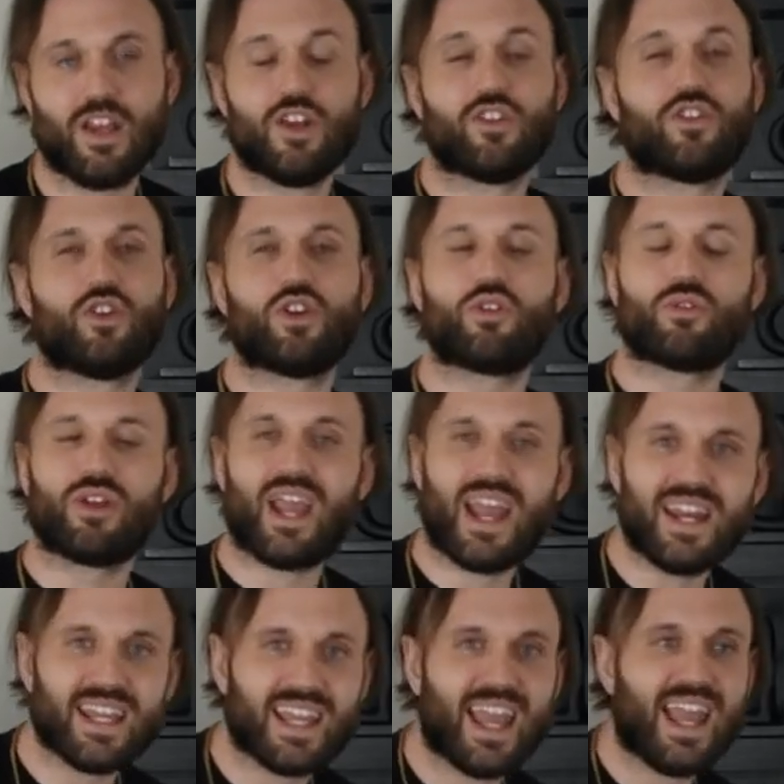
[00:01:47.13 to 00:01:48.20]
So you
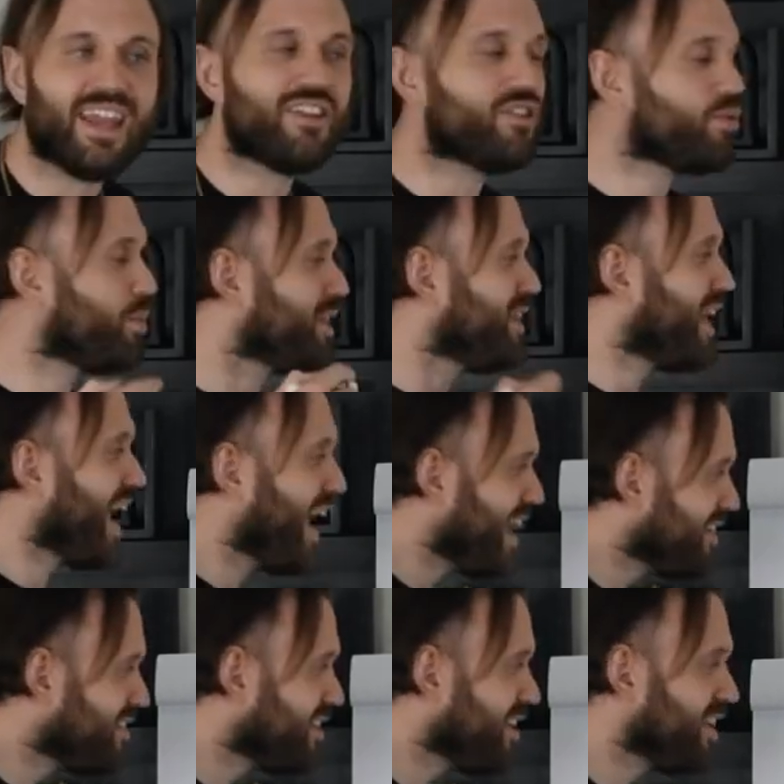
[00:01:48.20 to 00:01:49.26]
create a case with the
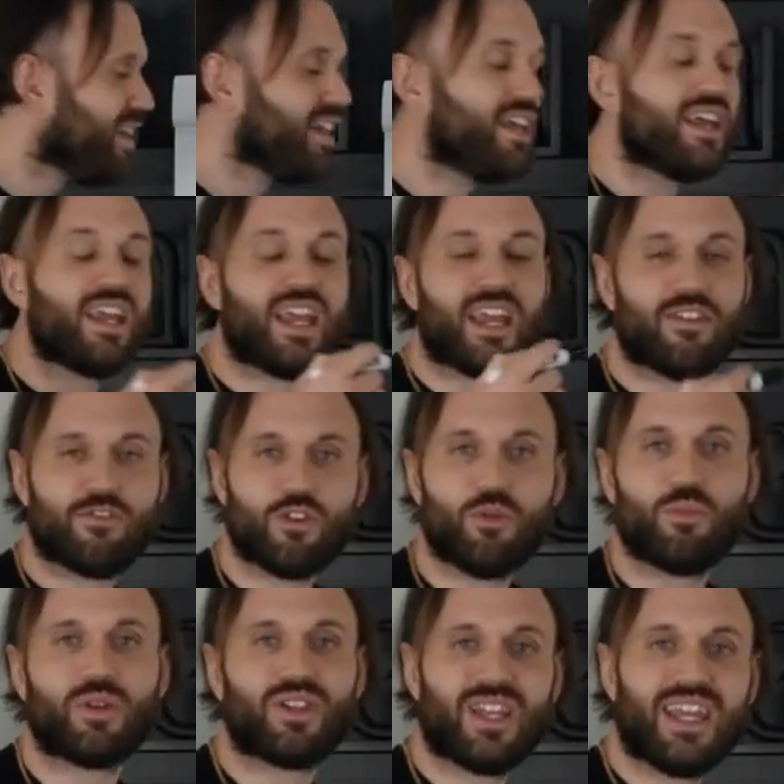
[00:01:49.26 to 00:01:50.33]
ASIN if
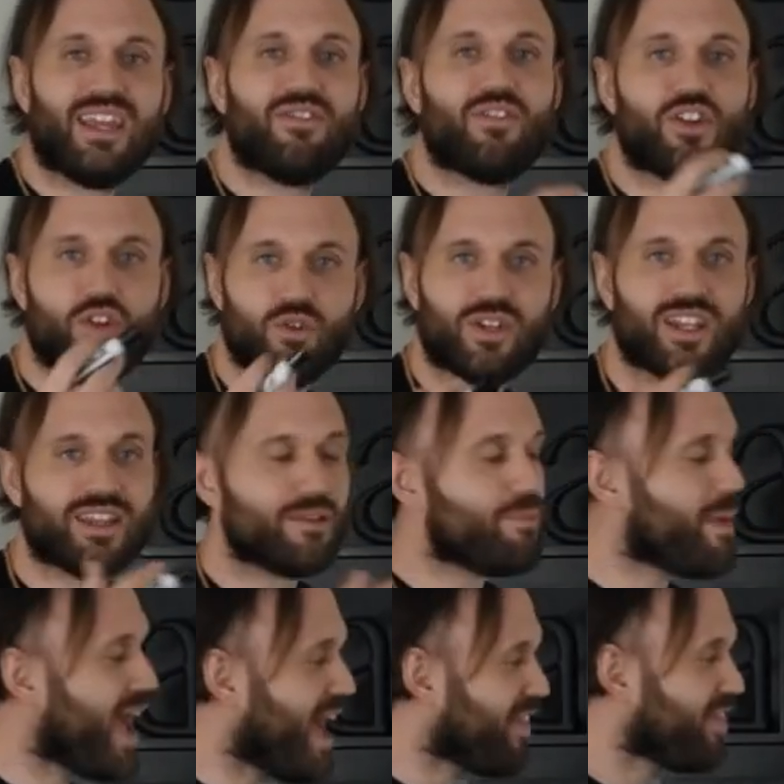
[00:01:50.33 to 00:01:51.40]
you believe and you did the
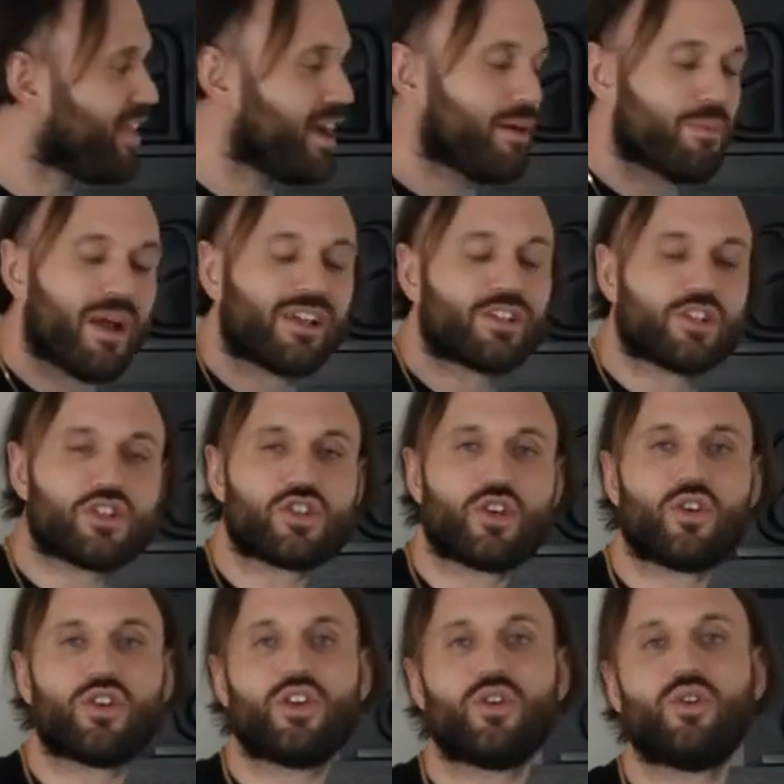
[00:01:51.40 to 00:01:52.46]
math that I'm about to
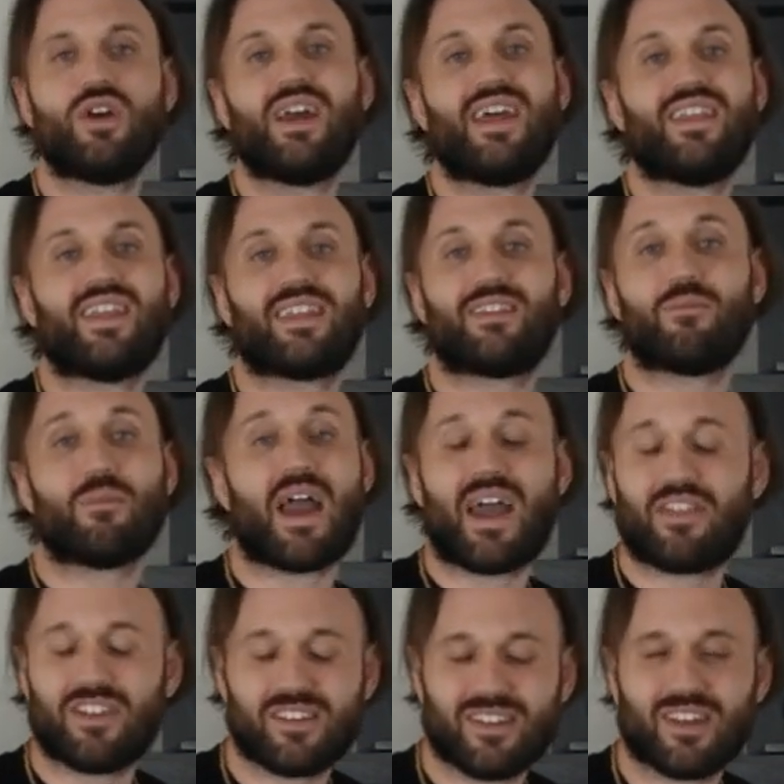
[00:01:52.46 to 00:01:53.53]
show you that the
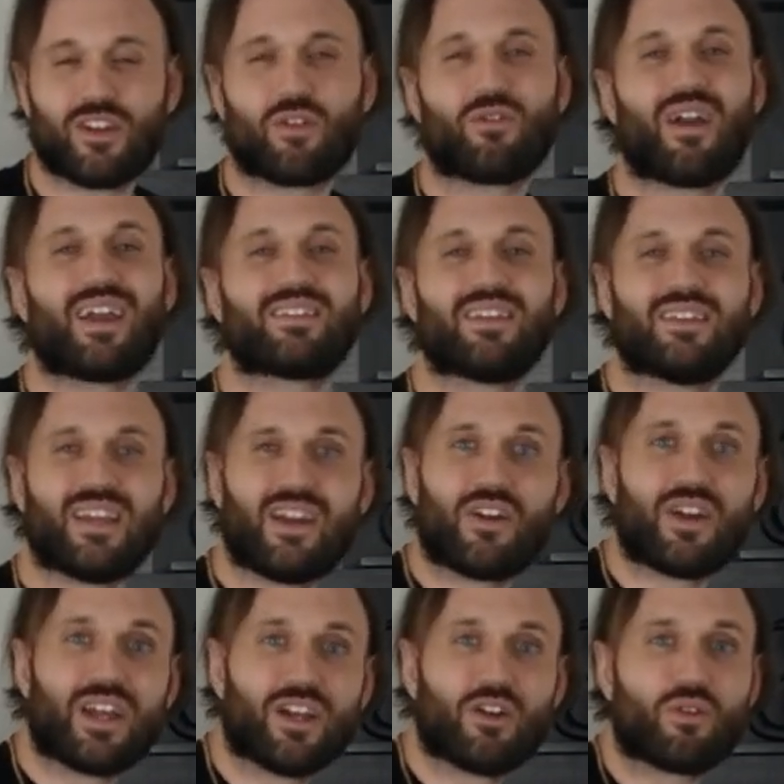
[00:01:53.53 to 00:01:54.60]
math is incorrect and they
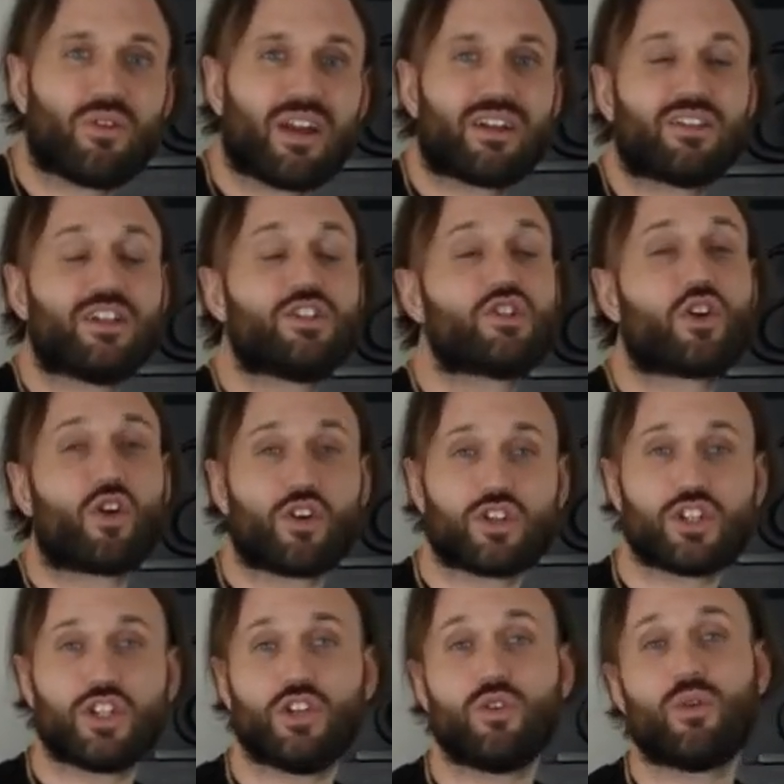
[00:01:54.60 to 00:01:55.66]
are incorrectly
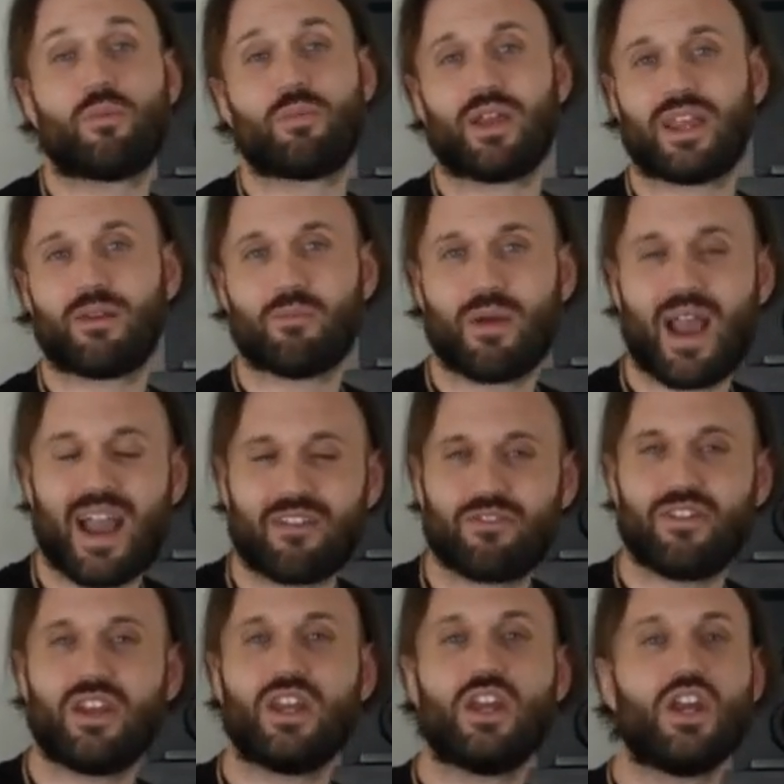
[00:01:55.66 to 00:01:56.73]
charging you a pick and pack
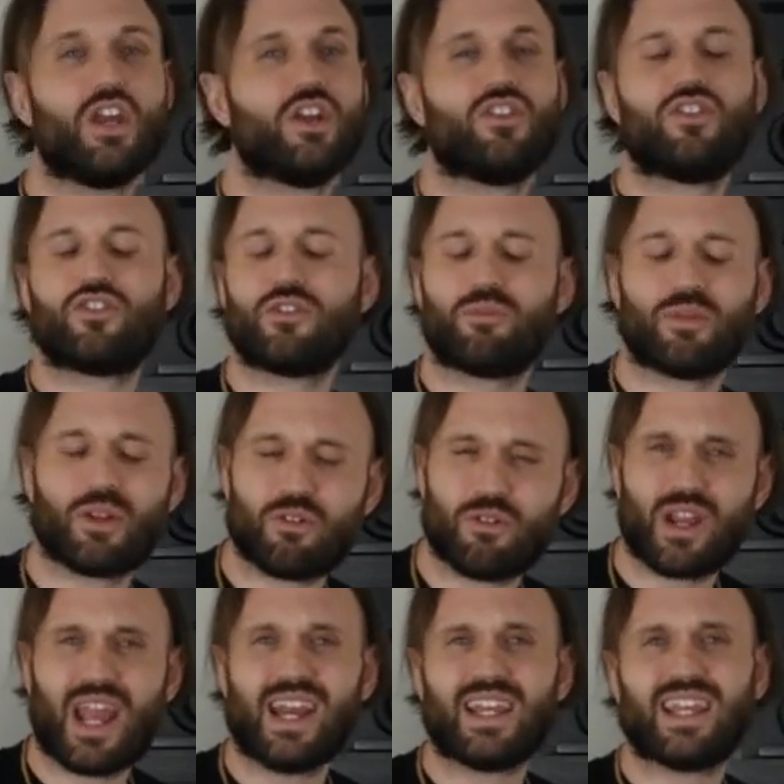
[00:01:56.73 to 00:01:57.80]
fee, you simply
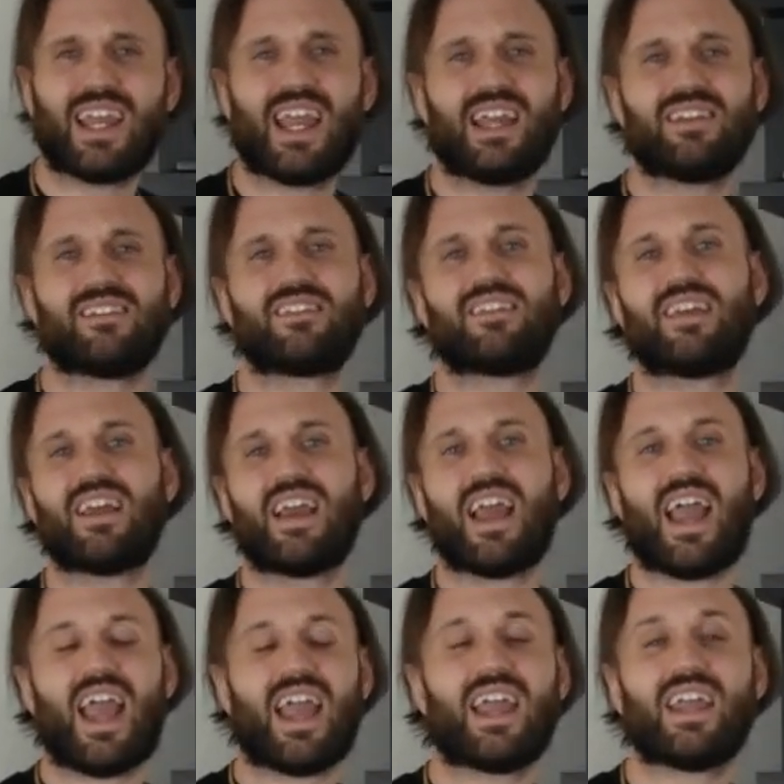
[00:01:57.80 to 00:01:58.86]
create a case,
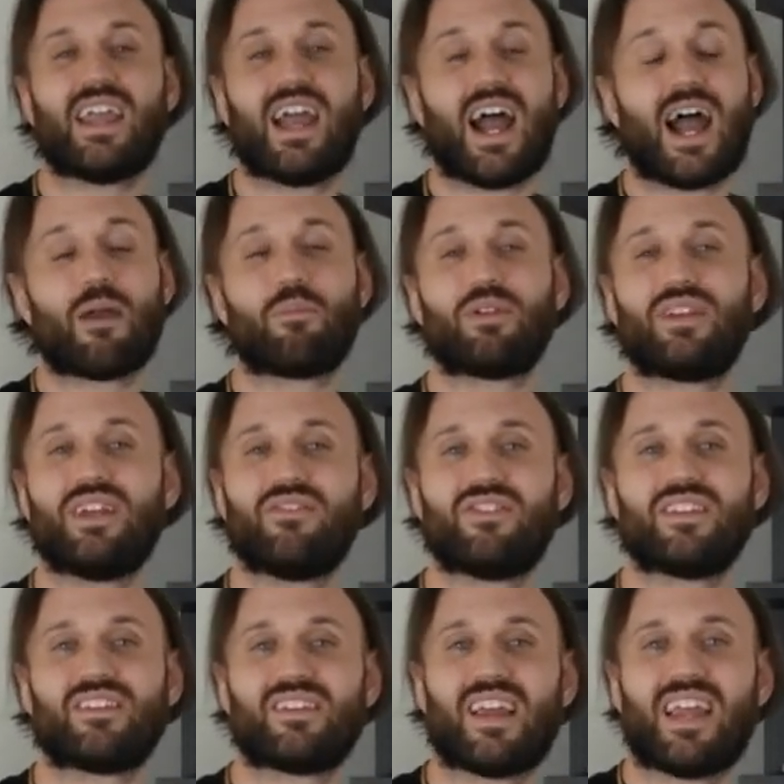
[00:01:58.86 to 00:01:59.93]
hey, I believe
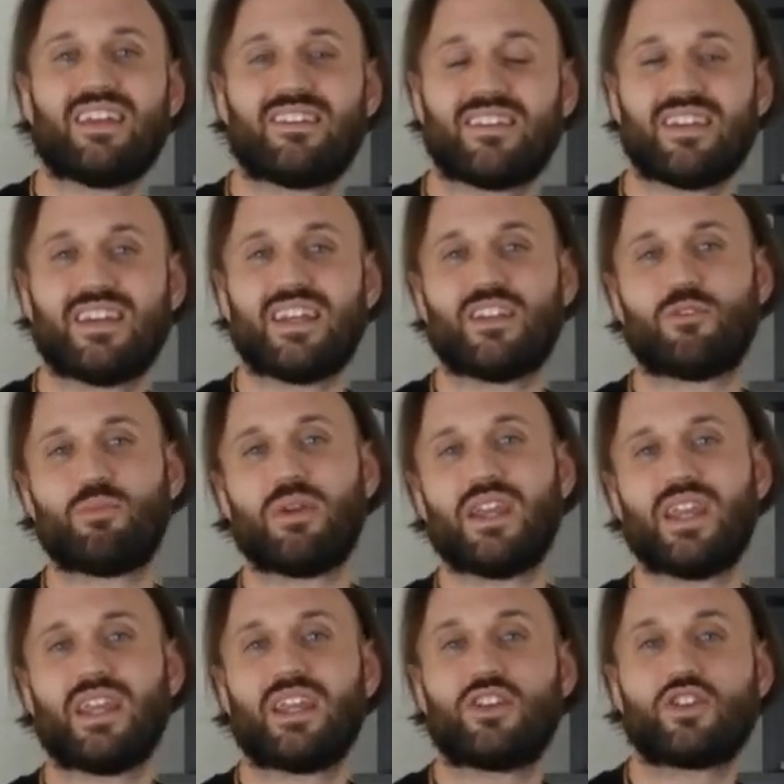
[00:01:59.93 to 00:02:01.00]
this ASIN is
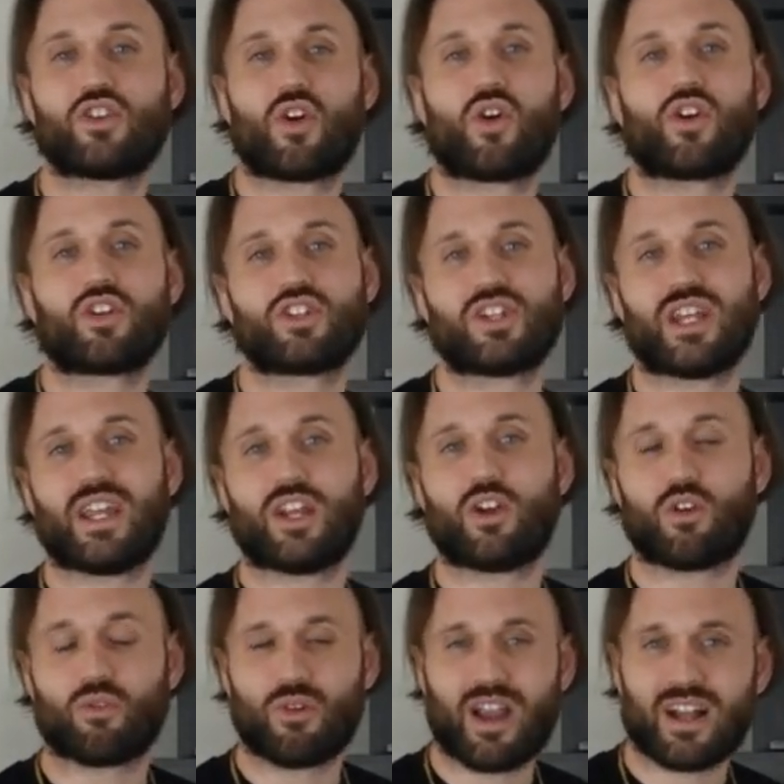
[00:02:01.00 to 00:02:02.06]
being charged
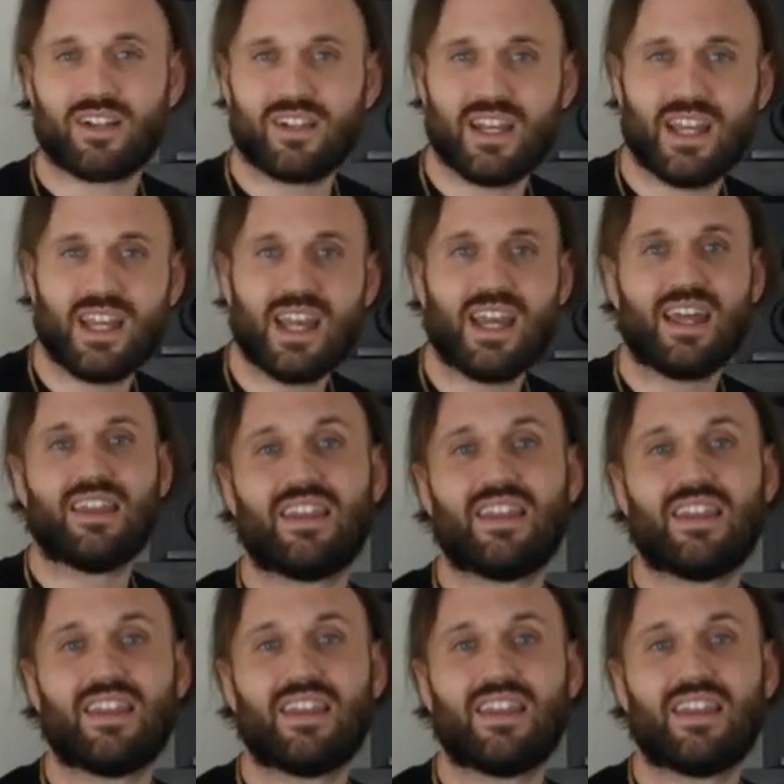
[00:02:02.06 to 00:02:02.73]
incorrectly.